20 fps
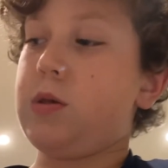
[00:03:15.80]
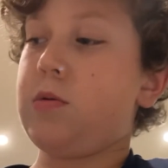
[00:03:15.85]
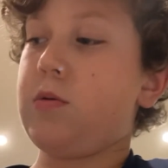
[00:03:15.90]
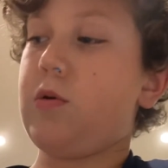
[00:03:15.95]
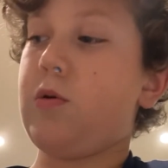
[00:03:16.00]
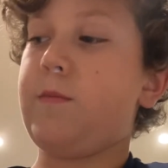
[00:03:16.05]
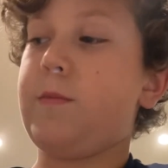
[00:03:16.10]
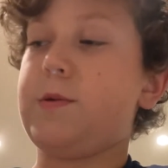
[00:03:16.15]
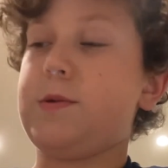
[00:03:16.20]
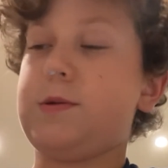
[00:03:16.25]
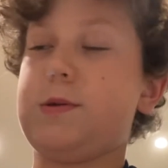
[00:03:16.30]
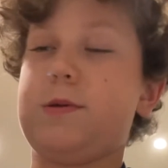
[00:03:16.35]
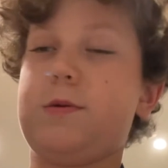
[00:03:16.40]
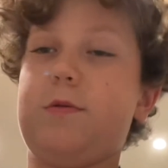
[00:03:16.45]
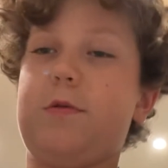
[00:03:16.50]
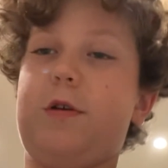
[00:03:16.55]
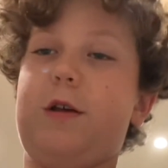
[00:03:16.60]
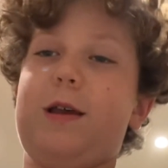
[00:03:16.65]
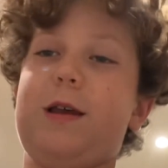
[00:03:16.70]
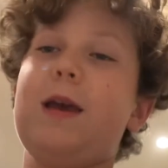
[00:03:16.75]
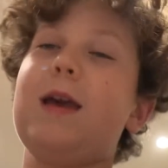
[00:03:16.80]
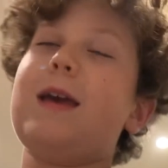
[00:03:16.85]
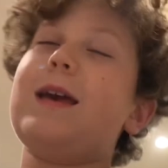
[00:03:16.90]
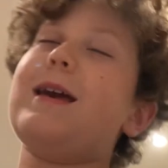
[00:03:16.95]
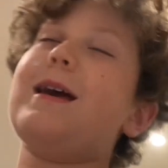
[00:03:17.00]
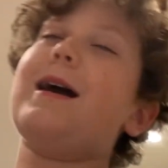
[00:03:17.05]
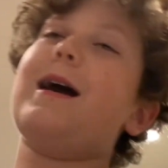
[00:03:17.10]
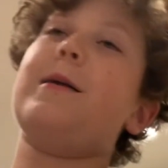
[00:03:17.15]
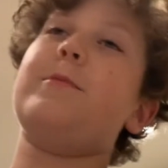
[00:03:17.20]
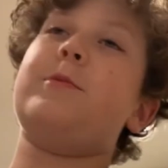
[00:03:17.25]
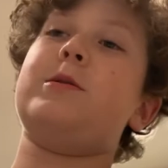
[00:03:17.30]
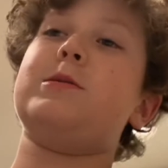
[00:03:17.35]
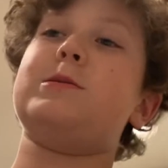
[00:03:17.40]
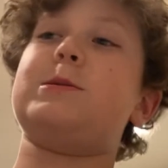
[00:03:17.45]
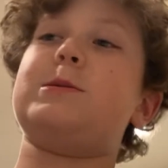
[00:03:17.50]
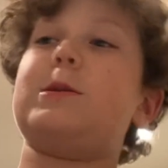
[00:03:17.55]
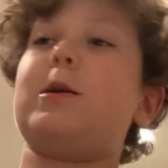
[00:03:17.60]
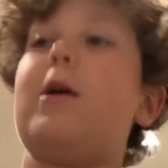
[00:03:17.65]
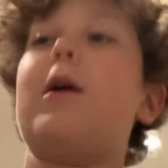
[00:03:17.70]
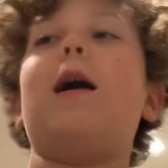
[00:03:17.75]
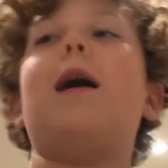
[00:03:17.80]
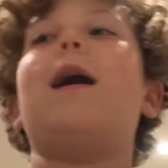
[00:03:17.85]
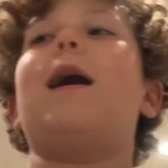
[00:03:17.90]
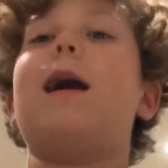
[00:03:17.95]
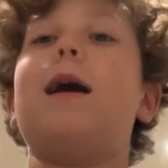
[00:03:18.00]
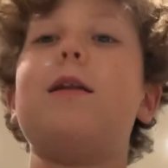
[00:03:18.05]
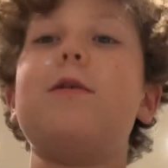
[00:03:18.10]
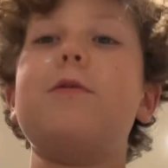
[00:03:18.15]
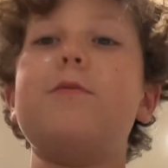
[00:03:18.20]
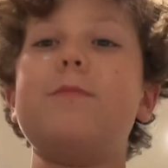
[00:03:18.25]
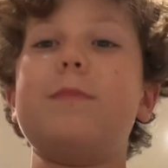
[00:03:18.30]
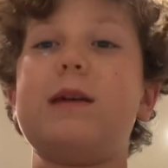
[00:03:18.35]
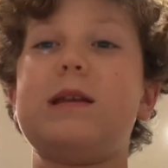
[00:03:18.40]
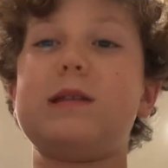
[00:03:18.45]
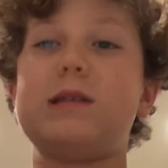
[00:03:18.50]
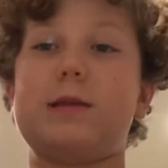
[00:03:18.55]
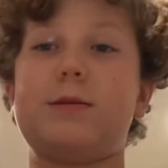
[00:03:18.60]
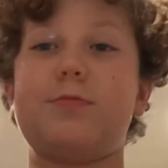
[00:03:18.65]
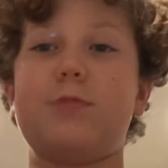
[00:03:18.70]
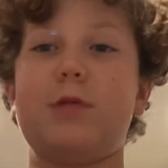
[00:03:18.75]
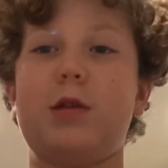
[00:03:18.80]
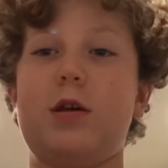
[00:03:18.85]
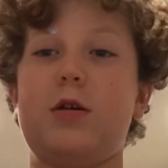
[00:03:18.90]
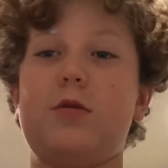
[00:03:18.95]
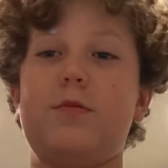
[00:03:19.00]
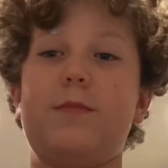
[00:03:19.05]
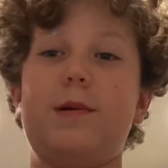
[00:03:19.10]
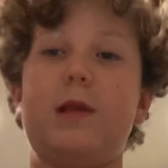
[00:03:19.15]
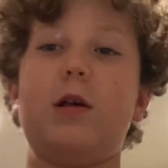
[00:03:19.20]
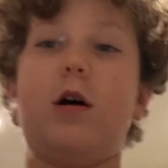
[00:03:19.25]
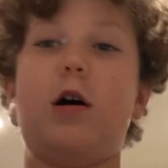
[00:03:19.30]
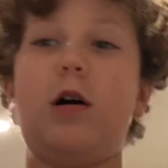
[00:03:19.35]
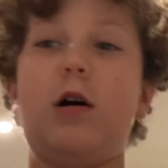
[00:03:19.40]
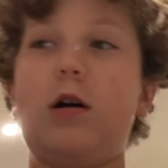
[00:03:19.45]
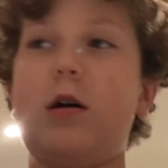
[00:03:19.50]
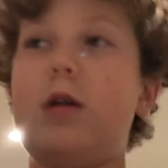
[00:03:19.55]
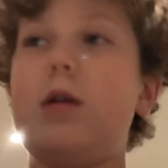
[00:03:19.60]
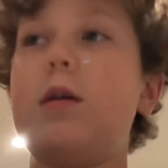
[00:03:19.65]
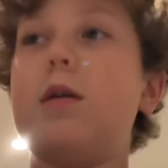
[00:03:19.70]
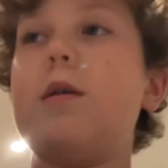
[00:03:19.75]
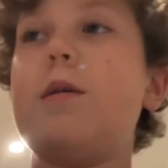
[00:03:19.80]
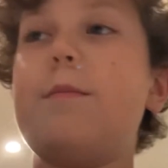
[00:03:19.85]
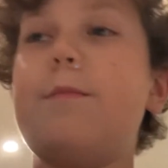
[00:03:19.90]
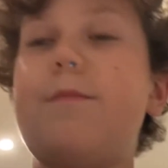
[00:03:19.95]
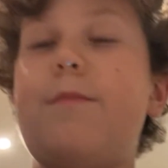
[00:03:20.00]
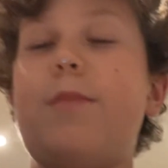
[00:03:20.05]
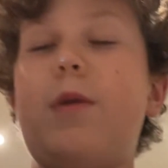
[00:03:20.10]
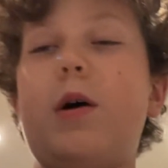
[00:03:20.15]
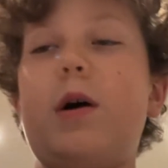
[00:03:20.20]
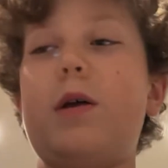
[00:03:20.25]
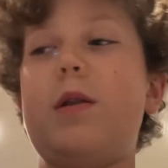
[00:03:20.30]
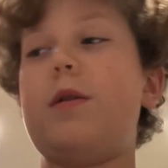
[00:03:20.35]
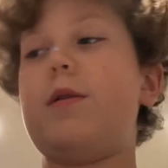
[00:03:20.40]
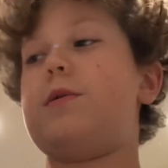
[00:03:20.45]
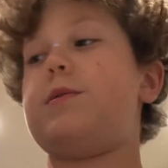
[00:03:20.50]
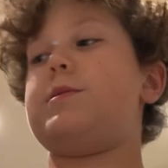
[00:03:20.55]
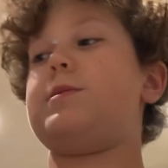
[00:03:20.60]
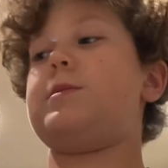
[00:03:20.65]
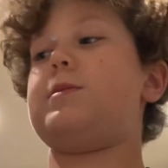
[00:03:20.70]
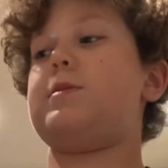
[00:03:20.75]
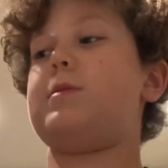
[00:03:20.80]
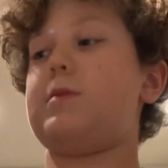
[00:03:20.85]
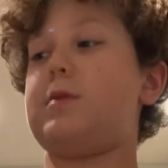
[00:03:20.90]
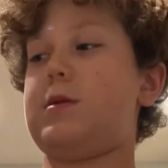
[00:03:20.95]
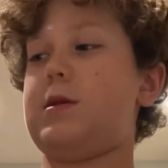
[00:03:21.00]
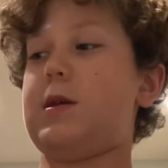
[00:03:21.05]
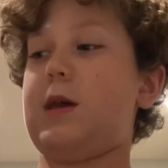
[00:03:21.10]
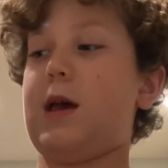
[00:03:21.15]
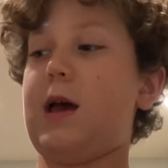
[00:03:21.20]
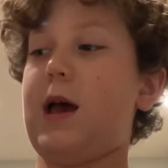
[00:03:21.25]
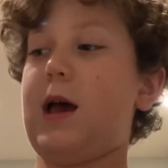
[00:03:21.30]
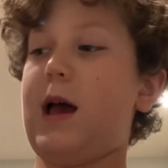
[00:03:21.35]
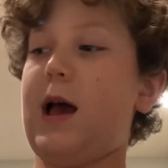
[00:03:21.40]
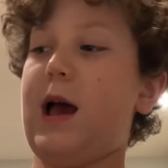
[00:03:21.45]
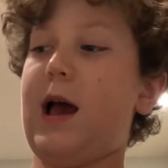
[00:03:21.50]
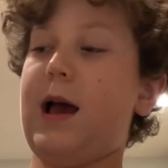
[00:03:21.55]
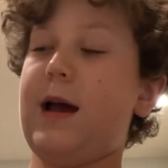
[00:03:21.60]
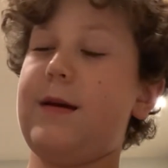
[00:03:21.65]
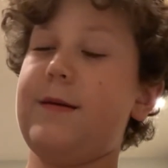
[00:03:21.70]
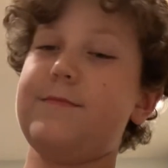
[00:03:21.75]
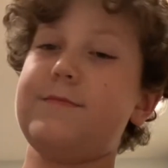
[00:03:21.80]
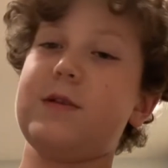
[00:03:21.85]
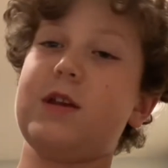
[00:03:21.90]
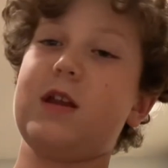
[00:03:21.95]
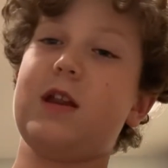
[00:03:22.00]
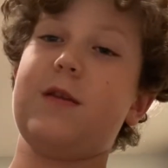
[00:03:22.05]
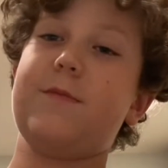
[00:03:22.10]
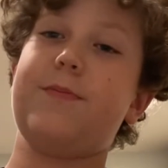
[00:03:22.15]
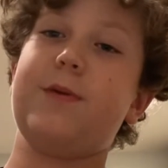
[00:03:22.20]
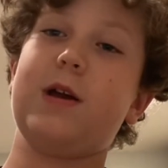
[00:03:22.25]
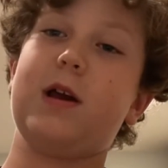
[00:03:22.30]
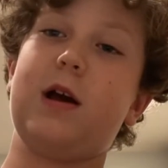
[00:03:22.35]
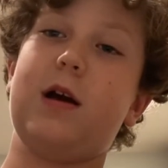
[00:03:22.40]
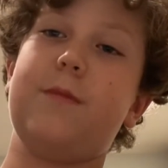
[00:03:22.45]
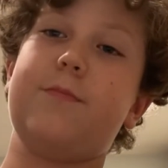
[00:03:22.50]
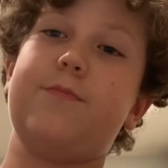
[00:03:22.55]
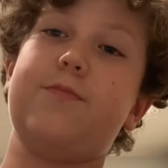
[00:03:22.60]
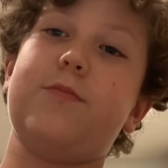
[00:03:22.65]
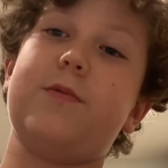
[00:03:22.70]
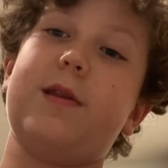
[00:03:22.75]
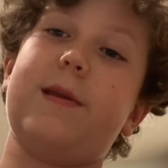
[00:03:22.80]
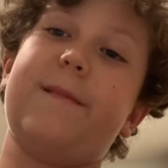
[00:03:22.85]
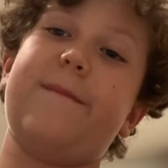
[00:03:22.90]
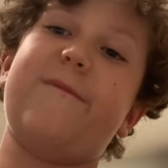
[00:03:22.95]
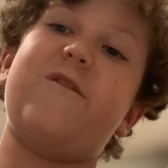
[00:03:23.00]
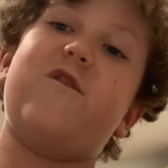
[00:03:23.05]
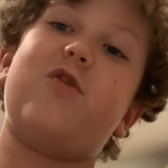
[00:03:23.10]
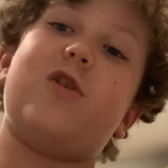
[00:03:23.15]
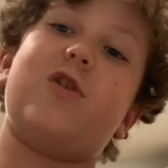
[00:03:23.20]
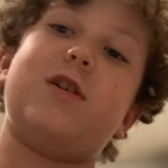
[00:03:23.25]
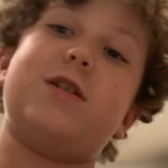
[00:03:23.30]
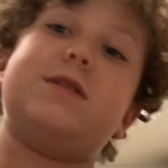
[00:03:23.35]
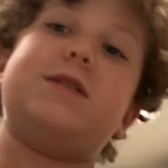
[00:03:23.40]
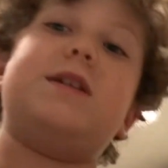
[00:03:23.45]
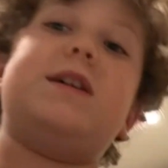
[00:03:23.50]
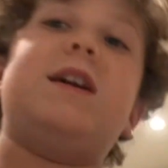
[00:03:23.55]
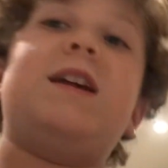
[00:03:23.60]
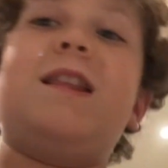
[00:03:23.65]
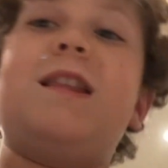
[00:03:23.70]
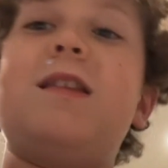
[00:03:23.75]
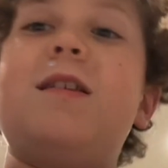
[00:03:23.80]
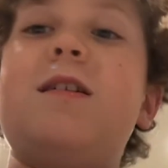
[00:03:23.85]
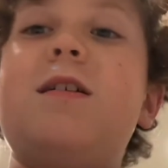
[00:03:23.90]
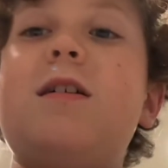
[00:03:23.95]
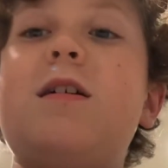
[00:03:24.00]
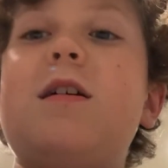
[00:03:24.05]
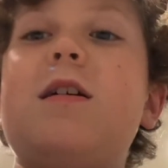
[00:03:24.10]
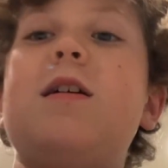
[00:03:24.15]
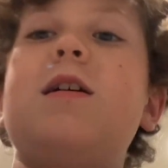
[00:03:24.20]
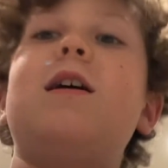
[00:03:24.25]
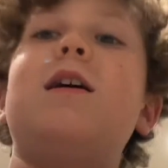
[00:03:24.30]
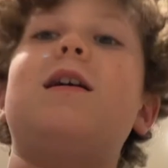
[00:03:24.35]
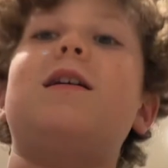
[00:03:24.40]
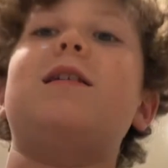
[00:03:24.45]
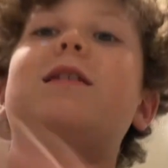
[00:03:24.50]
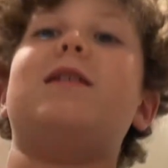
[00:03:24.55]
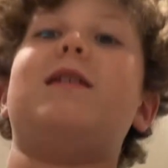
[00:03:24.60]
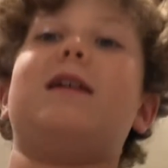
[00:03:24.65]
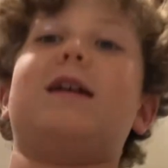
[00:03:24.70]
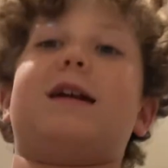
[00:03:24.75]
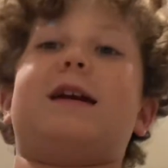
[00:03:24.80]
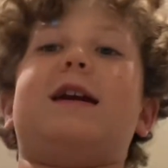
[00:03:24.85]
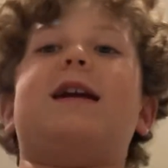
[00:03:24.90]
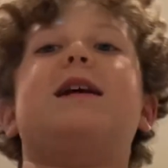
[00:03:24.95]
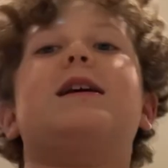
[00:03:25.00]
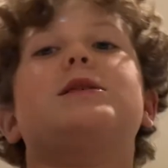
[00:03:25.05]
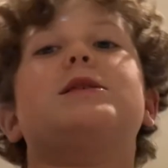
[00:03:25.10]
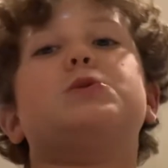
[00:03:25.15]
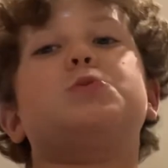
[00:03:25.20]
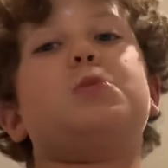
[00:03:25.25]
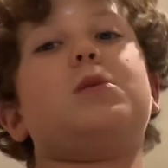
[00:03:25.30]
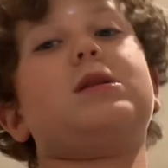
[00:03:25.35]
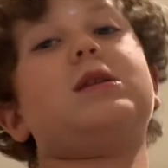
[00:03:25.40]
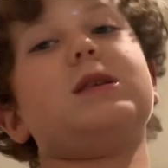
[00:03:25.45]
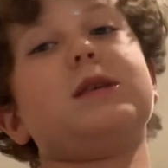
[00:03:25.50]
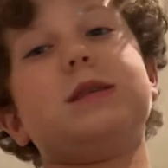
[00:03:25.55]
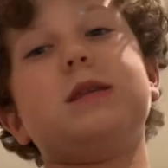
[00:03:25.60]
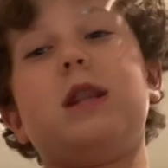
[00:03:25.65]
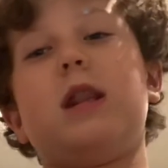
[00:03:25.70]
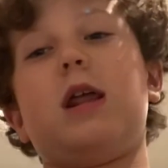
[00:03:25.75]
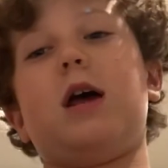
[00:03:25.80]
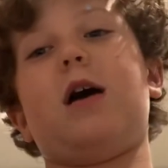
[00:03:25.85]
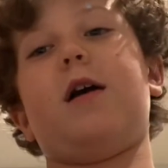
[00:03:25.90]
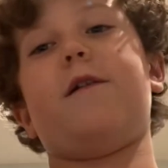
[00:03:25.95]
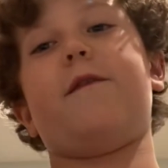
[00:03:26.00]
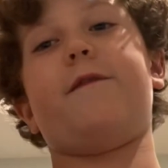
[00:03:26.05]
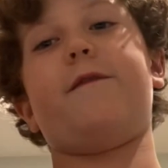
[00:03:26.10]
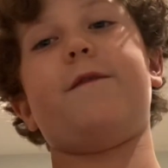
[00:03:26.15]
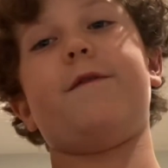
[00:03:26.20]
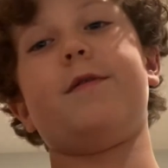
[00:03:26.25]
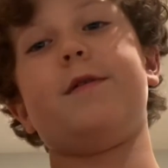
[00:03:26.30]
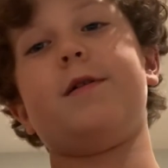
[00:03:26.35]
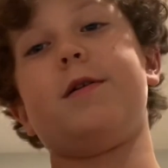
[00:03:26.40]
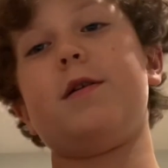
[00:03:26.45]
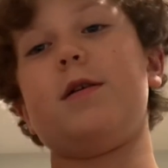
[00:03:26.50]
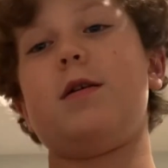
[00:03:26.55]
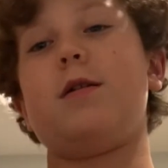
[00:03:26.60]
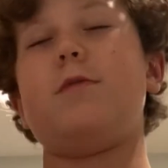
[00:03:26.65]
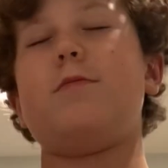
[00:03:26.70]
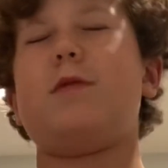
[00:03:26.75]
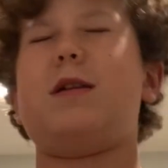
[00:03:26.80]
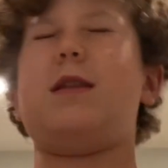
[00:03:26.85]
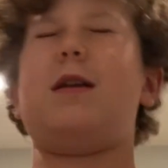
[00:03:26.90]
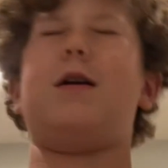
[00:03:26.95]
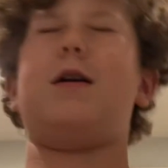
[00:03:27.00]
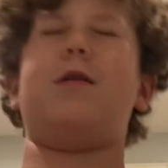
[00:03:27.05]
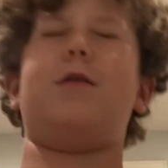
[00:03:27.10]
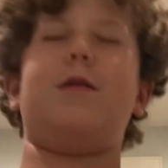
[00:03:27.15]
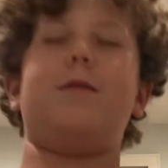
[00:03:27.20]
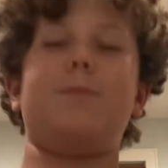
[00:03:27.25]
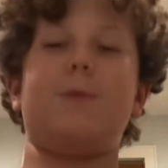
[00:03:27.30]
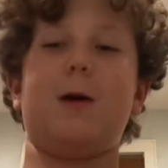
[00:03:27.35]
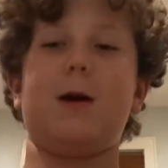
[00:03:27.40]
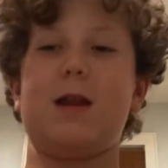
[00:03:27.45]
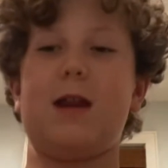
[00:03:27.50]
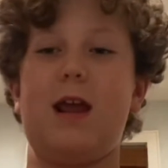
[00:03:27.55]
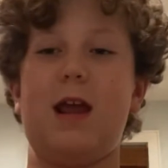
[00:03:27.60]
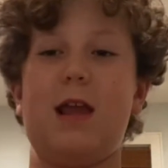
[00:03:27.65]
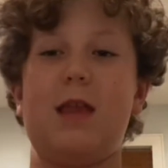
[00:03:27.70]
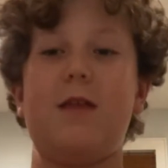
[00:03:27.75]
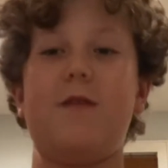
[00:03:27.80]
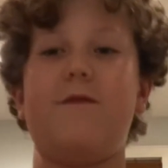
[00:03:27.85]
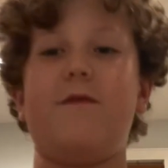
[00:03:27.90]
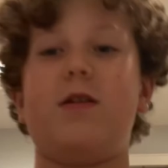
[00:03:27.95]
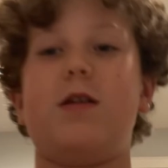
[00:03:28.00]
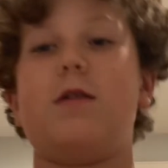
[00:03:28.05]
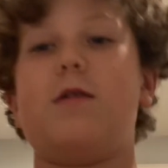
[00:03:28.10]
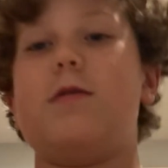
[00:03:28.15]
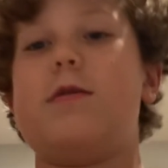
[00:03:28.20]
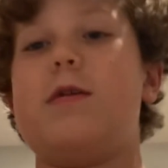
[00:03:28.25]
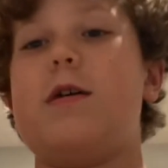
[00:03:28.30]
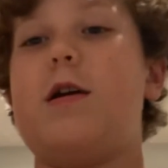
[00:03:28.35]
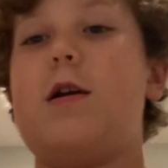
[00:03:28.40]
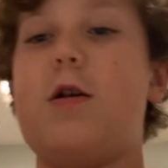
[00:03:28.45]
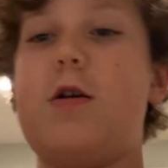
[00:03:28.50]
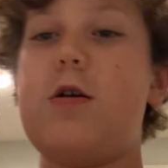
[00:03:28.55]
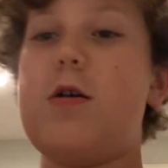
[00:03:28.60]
Almost 3. I mean, so I don't mean this video to be long, but I'm gonna pick up when I'm 14. And I can't sweat this enough right now. I'm not gonna end the video there.